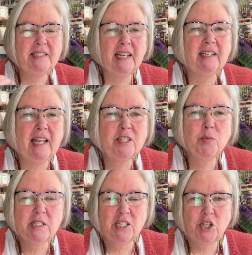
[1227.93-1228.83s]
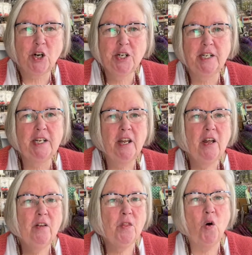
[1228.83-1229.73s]
That's what started
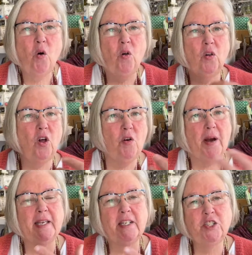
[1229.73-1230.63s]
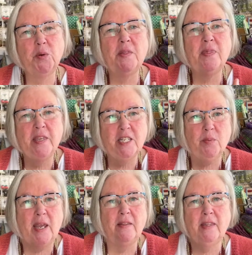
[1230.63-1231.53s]
the whole, oh, I can do it this
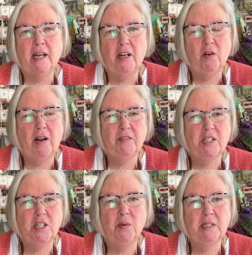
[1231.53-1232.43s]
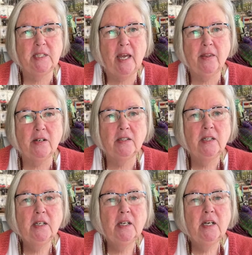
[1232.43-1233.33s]
way and then I don't have to sew it together.
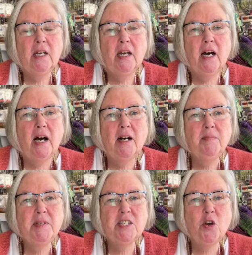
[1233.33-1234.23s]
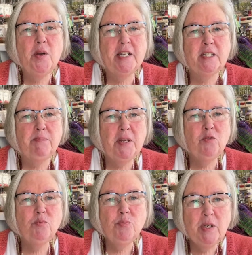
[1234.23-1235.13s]
So it's
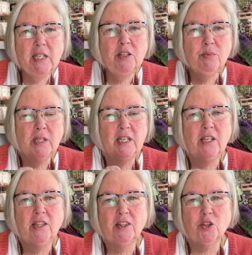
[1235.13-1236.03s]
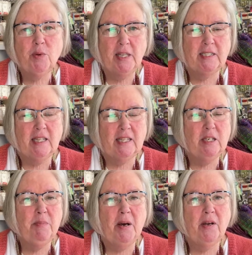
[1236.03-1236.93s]
been really, really thrilling to think
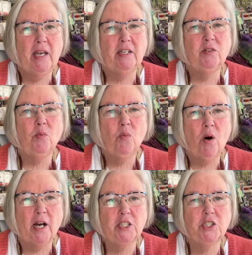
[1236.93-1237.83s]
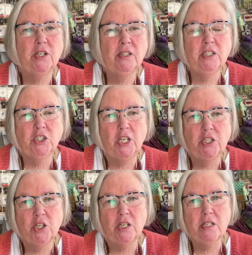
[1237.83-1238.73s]
about and watch the
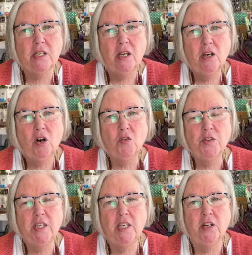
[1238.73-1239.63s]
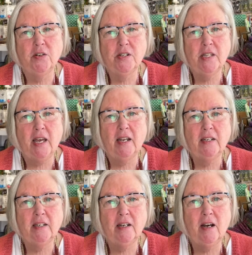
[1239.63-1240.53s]
changes over the years that
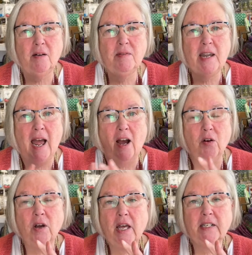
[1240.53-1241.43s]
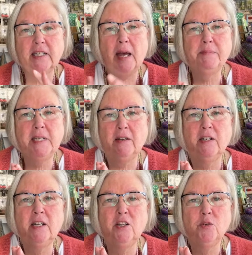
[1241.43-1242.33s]
now top down
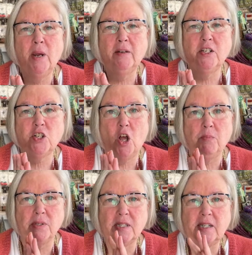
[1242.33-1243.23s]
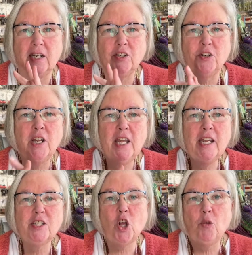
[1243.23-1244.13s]
and in the round is almost standard.
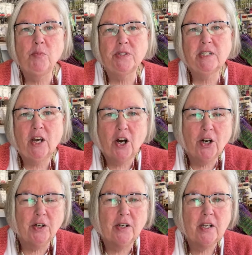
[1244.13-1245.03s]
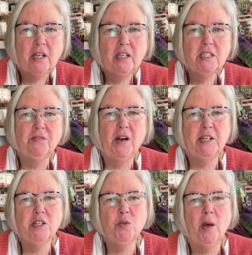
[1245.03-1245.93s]
It's almost hard to
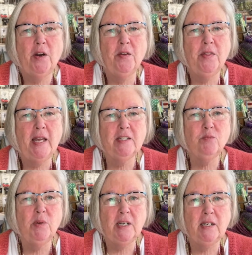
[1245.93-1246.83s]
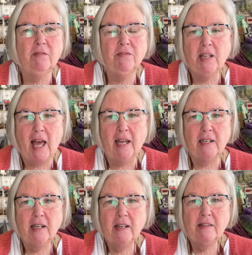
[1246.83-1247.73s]
find a sweater that's written flat
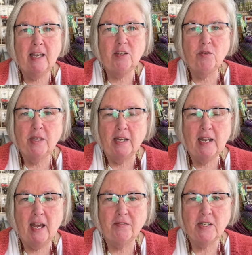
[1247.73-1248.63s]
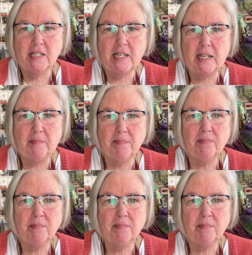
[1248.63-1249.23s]
that you then have to seam.